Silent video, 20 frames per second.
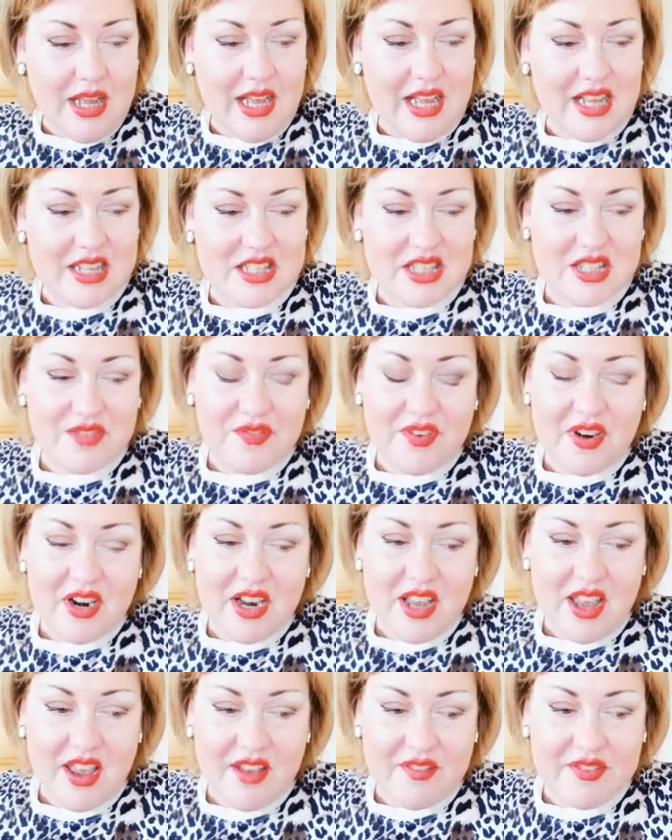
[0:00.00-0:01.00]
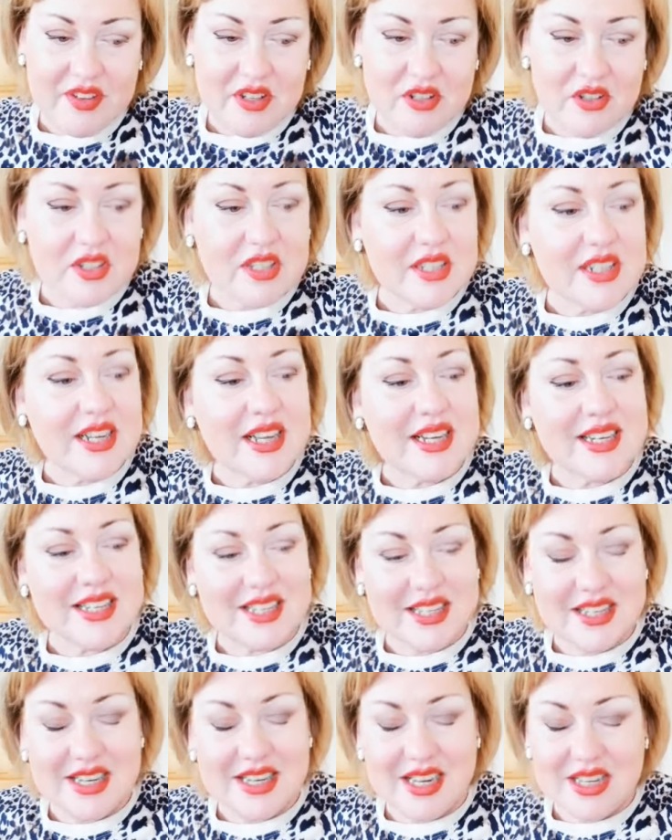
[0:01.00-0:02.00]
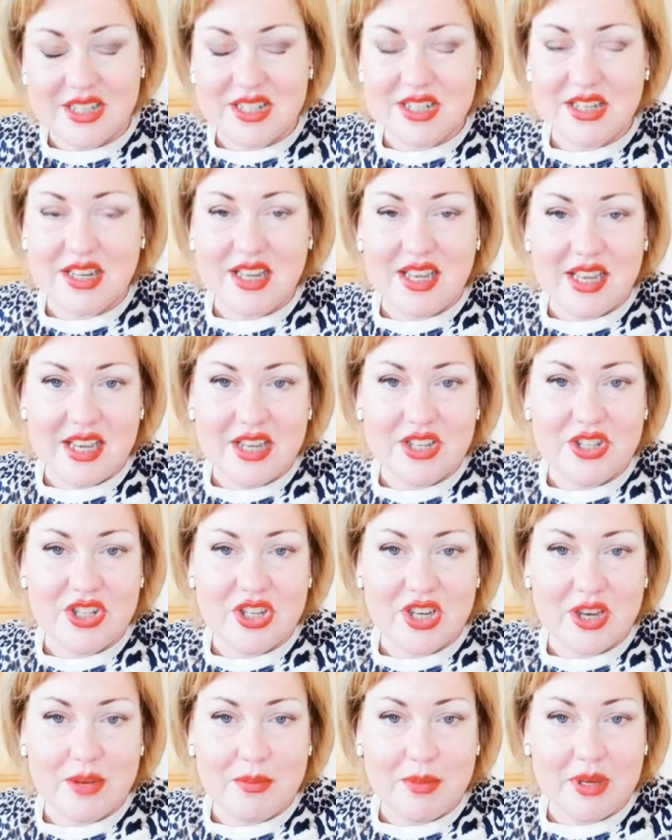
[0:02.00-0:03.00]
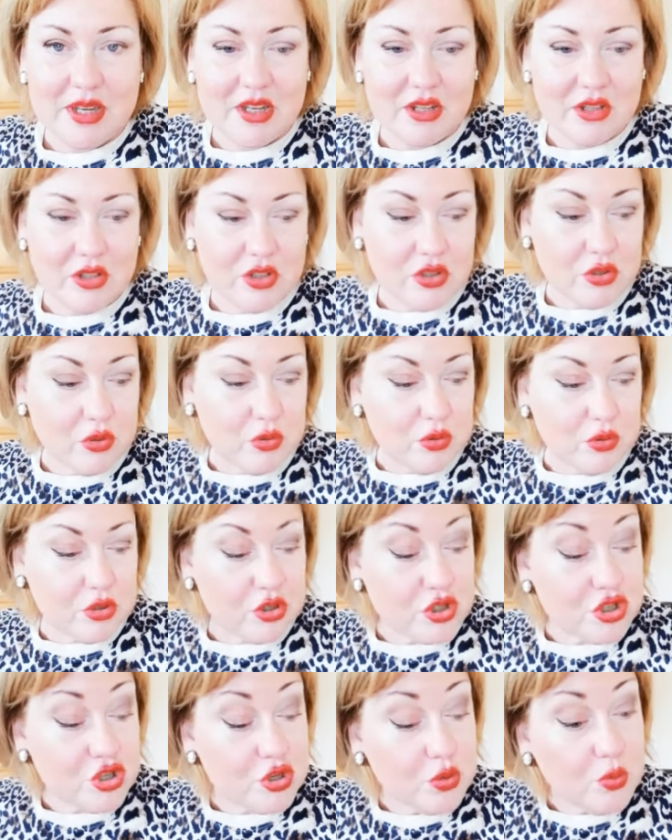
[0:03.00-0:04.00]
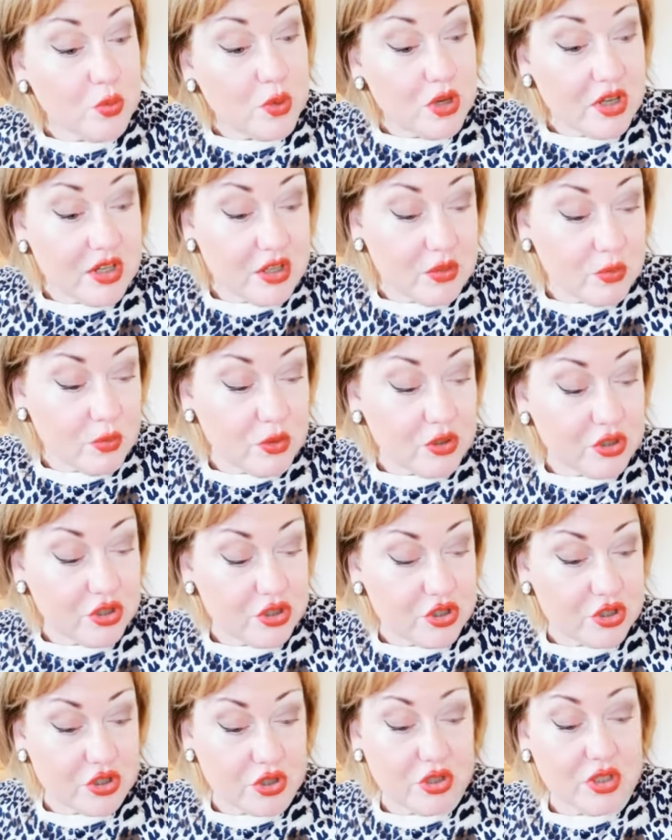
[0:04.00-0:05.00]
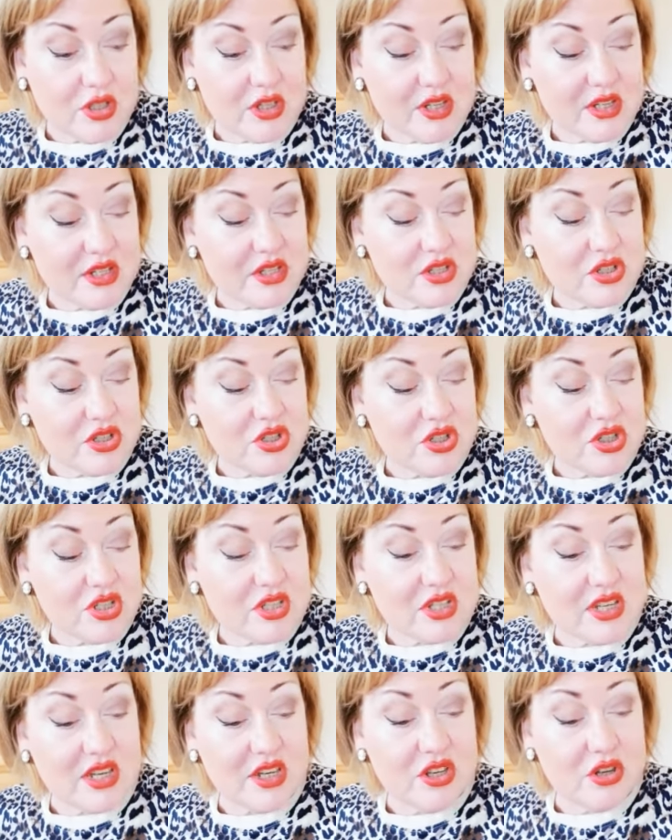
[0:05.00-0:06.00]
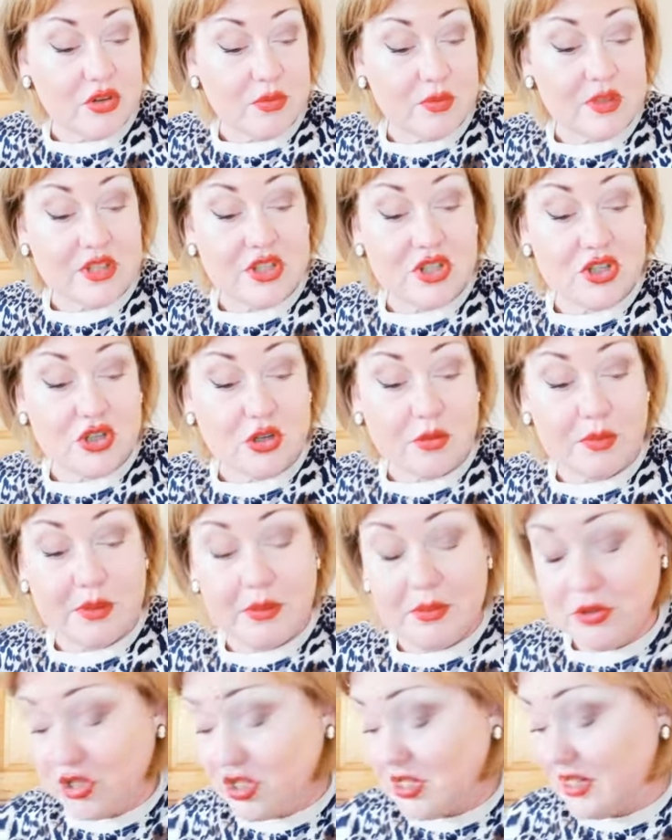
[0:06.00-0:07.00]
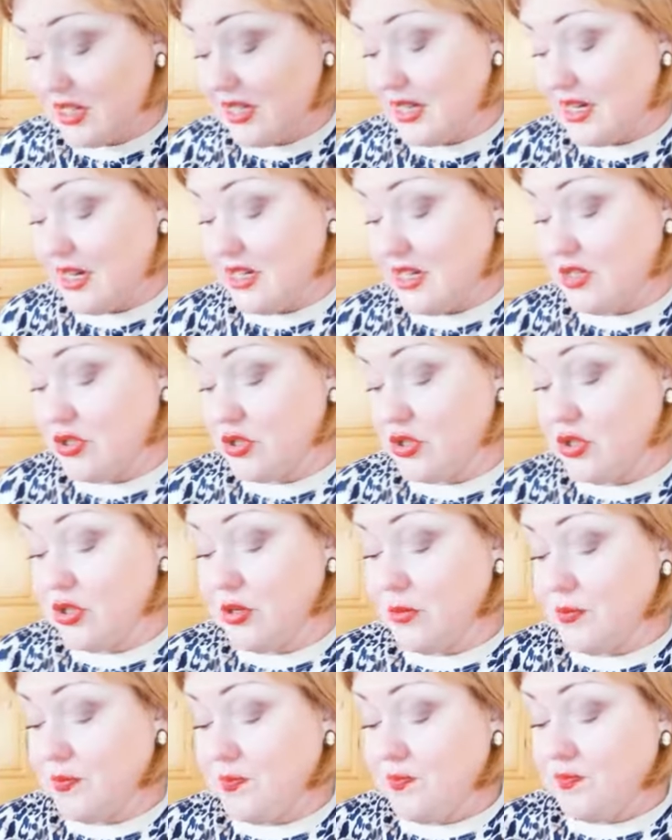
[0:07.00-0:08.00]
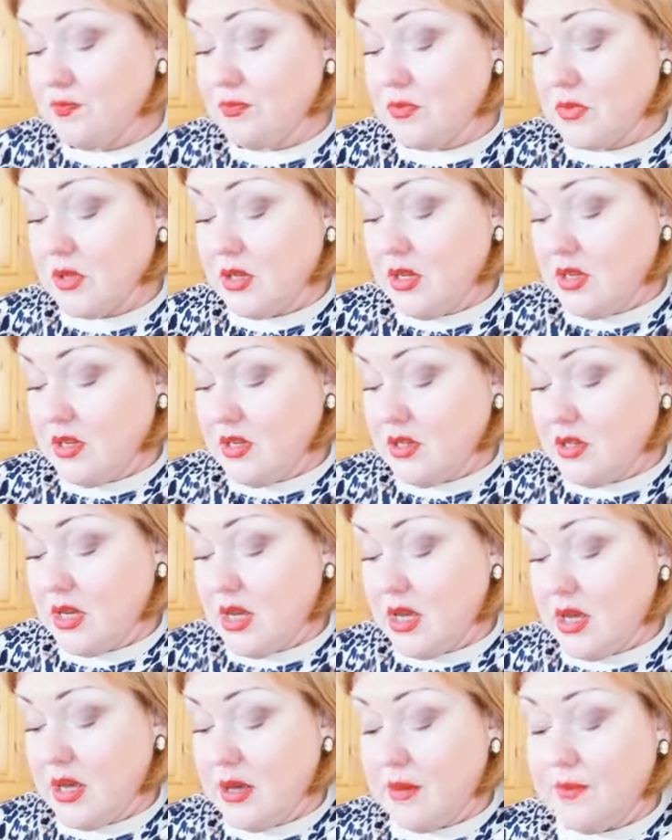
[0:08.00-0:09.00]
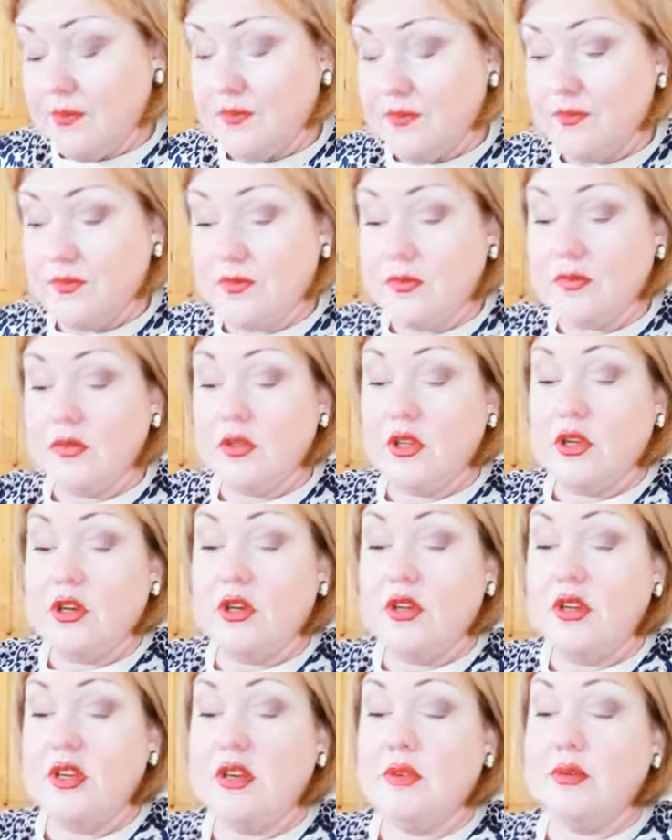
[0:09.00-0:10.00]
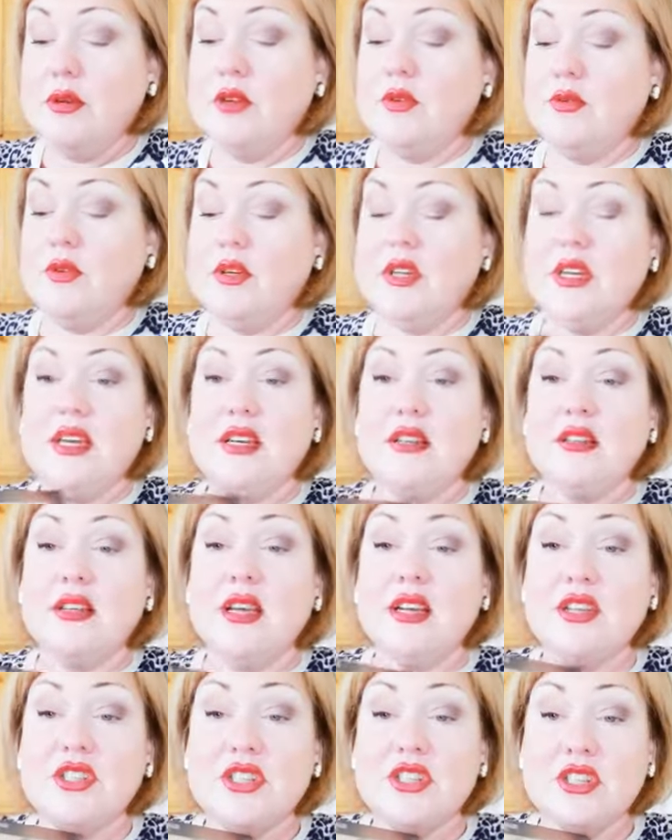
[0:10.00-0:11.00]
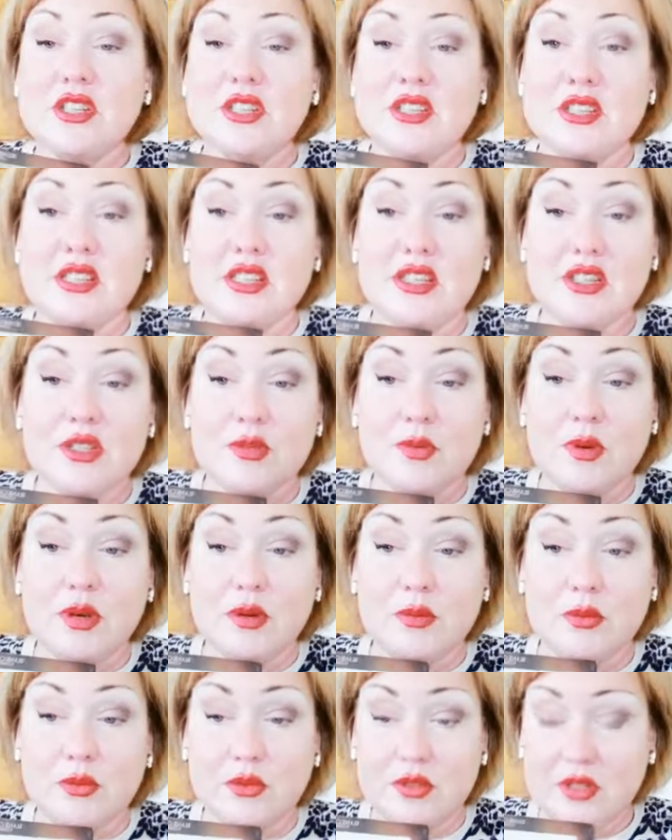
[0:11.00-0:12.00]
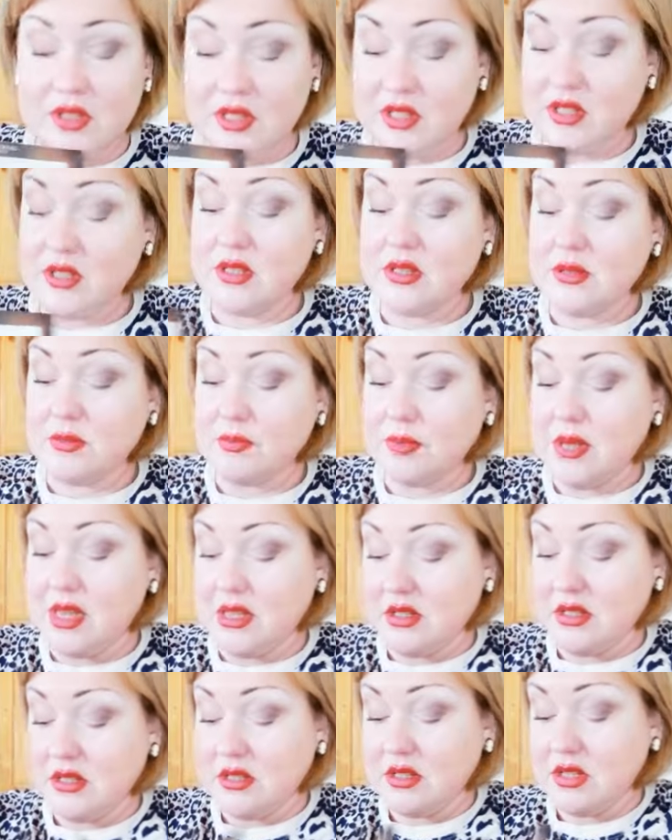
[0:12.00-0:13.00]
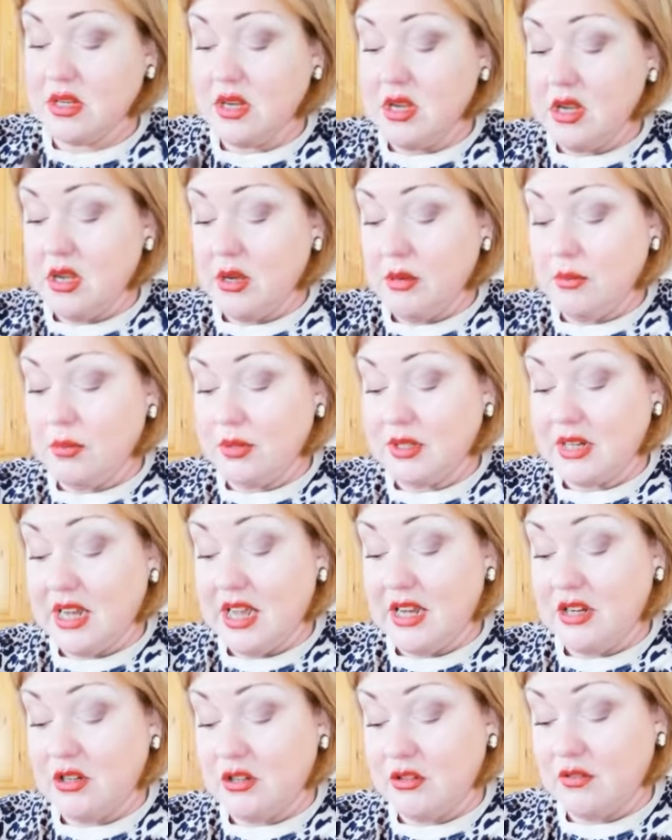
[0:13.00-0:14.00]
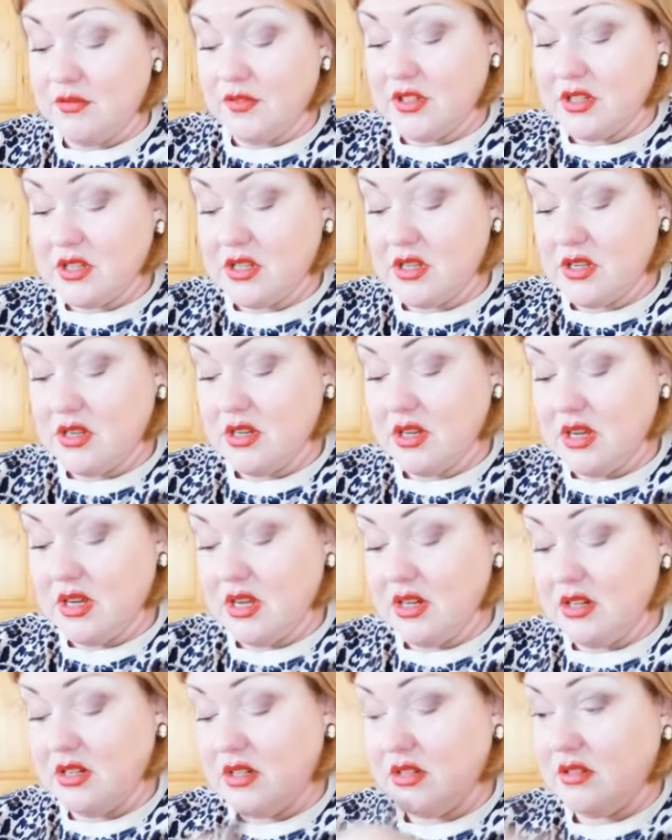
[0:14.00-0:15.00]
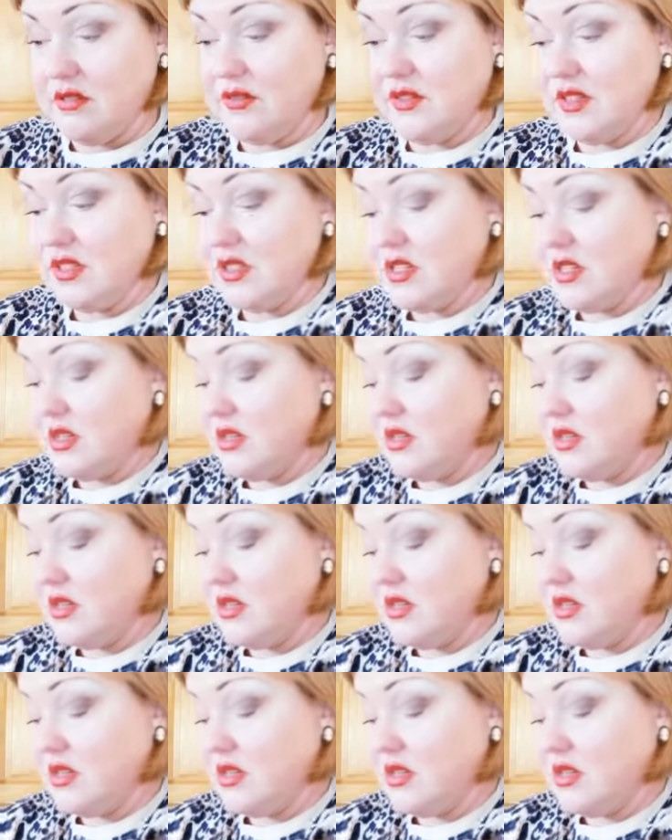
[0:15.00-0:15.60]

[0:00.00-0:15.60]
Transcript: it's very heavy looking, and it can actually age you and make you look older. So what you want to do is just get your wee stubby brush like I do. Now, here we go again. As you can see, it's well worn, this palette, but I love it. I love it.